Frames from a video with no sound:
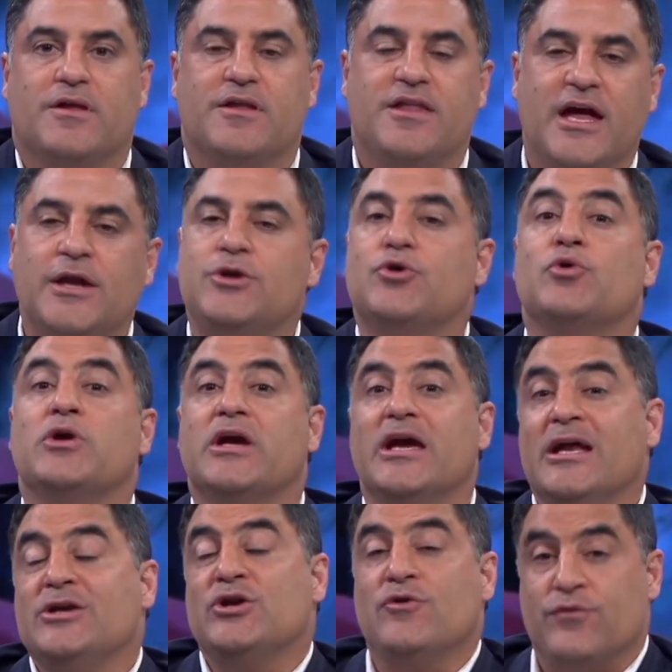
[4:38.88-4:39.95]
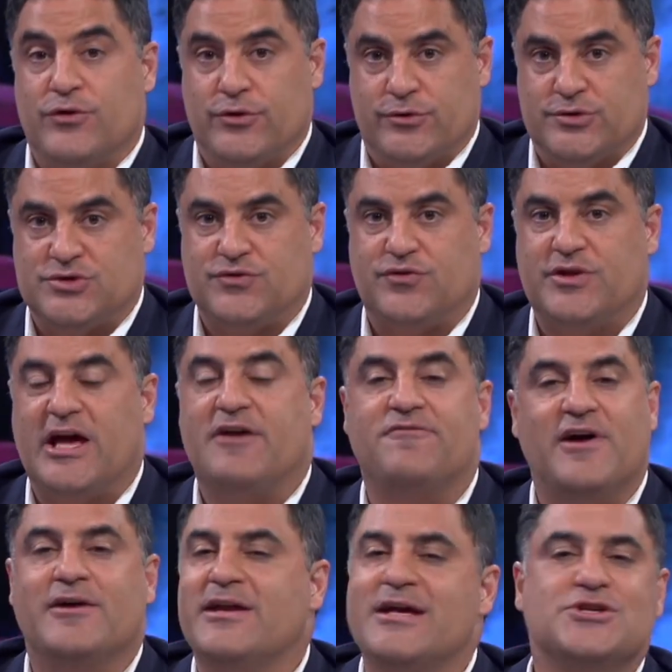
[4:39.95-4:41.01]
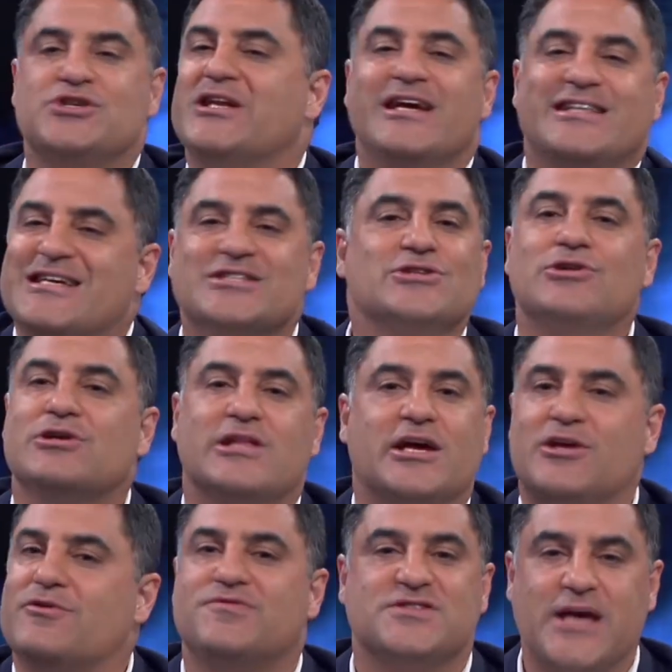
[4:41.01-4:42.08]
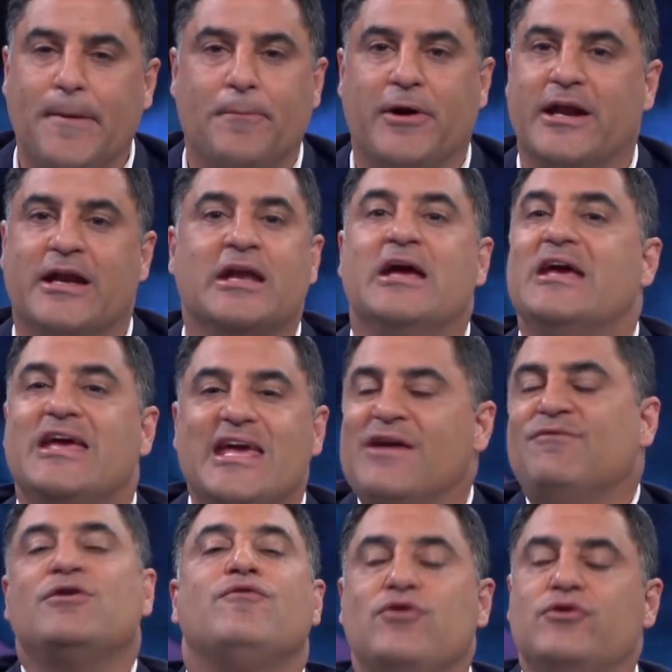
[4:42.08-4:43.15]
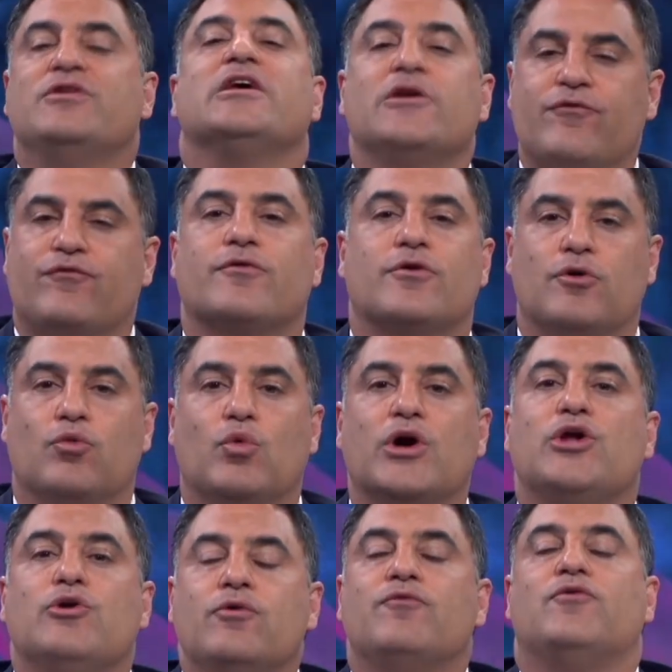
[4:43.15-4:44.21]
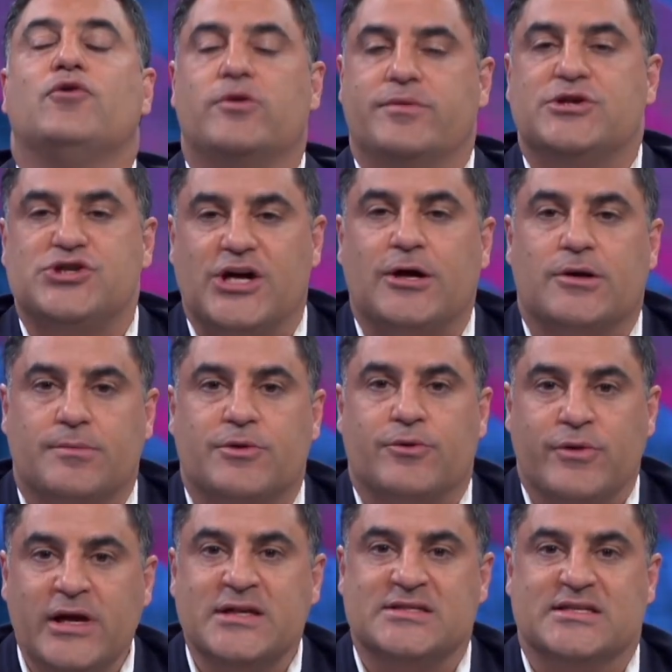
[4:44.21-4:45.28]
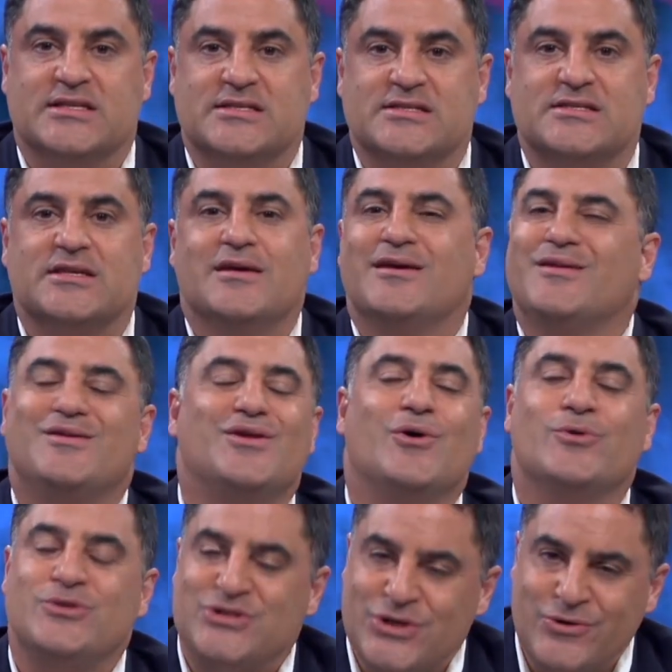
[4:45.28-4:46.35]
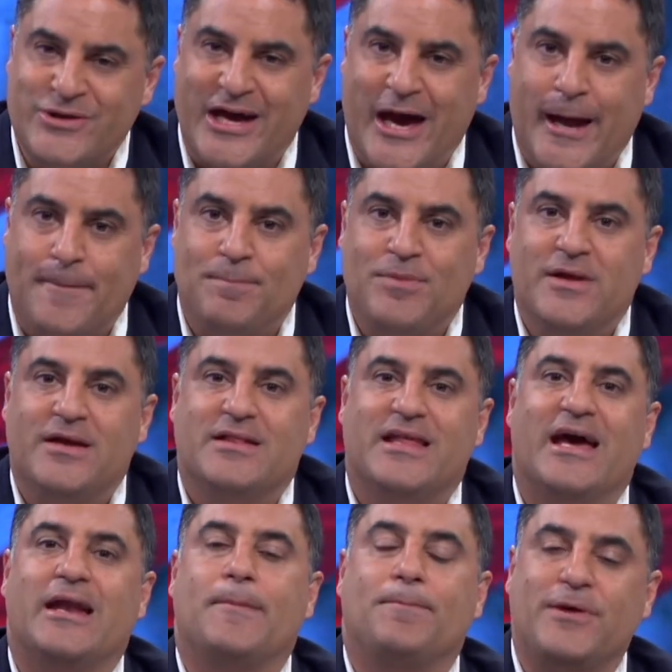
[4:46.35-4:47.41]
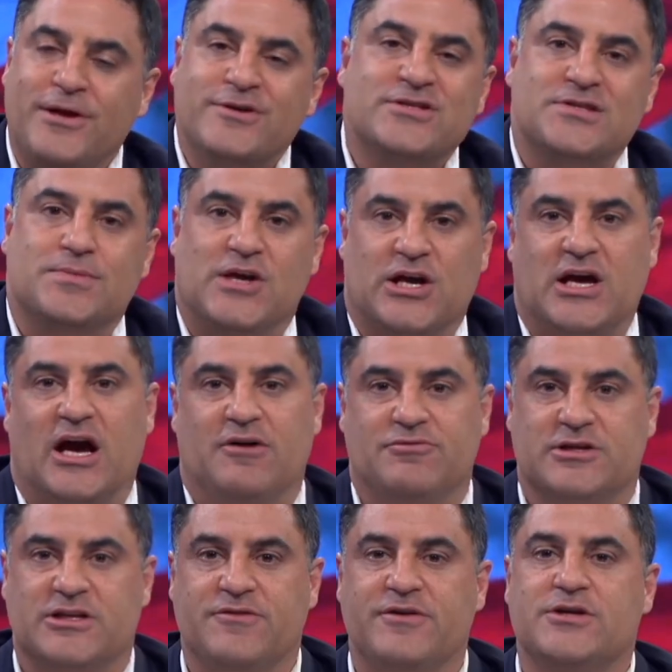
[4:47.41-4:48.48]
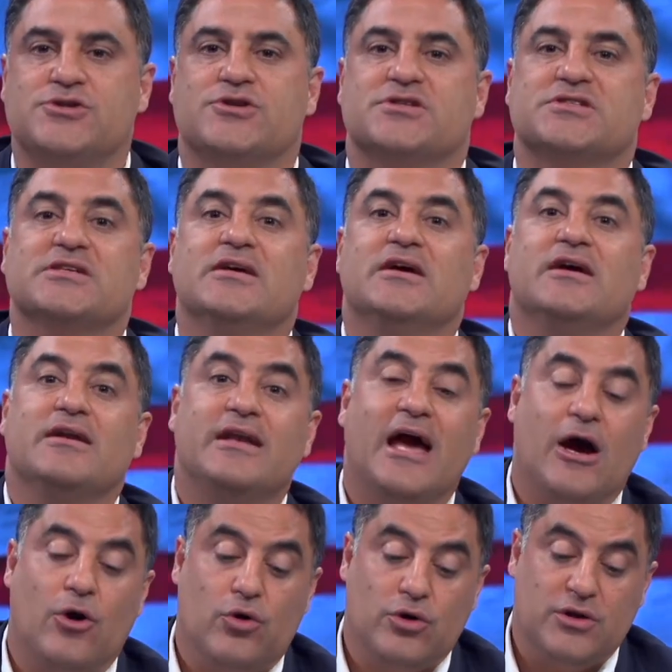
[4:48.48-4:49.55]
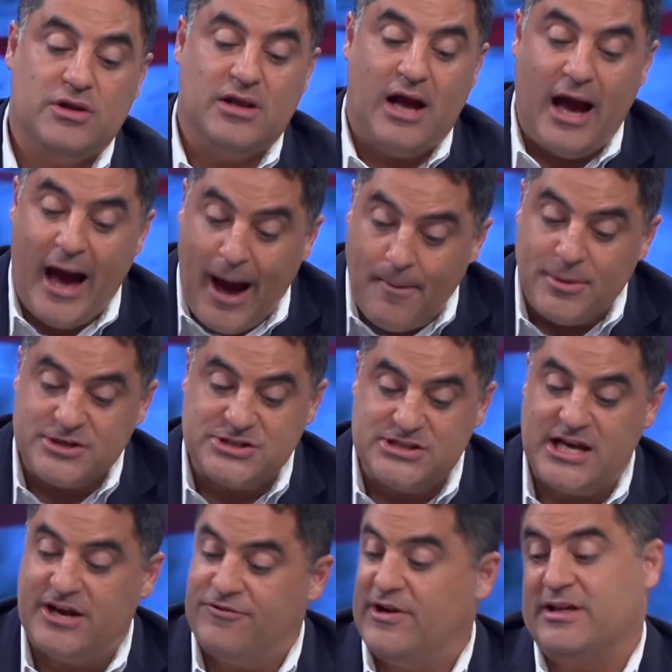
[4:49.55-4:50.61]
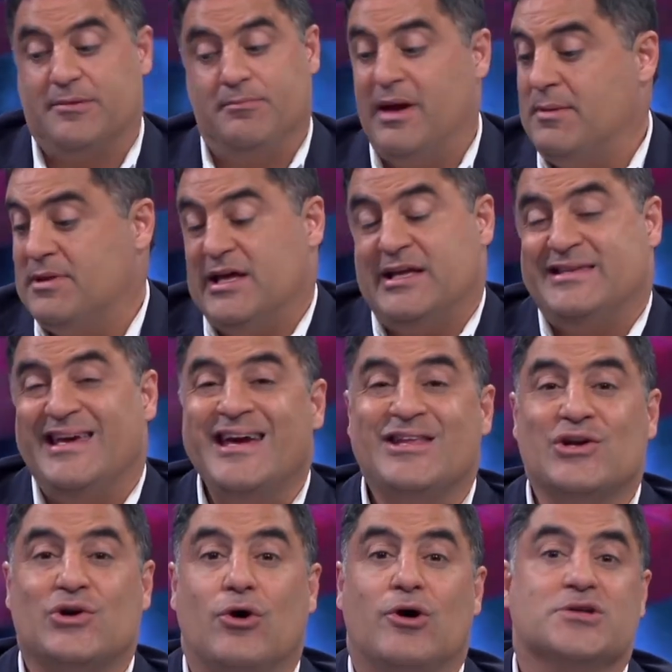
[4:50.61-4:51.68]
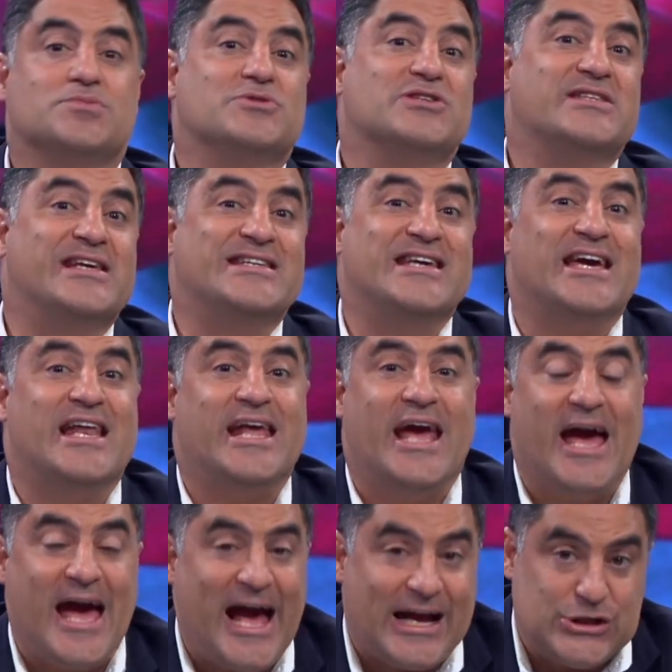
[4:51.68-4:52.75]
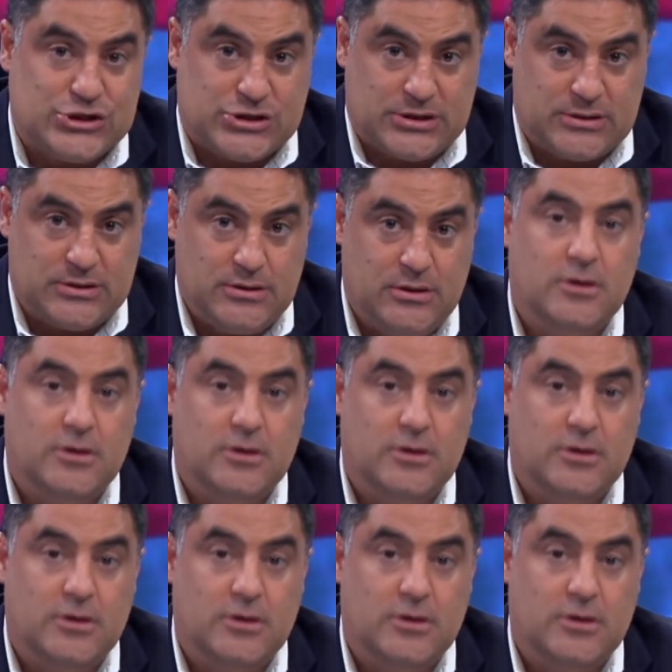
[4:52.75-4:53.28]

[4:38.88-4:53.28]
then doing interviews for that foundation, it doesn't look like you've separated. Even if you did it for what you view to be charitable reasons, don't do that, that appears to be a conflict of interest. Now, how much does that affect them? Maybe they take the calls, but do they take any action?